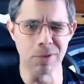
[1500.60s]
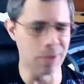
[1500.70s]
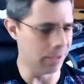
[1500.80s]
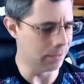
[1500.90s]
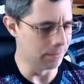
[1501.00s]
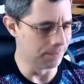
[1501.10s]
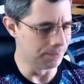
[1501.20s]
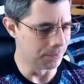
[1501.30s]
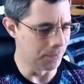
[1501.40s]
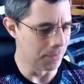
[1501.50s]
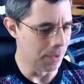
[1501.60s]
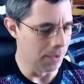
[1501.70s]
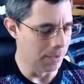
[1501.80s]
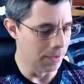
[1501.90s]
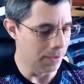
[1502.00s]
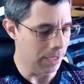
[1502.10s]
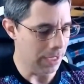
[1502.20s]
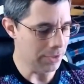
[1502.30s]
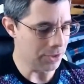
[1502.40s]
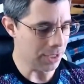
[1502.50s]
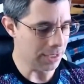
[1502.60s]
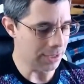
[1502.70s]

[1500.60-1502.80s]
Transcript: Okay. Inside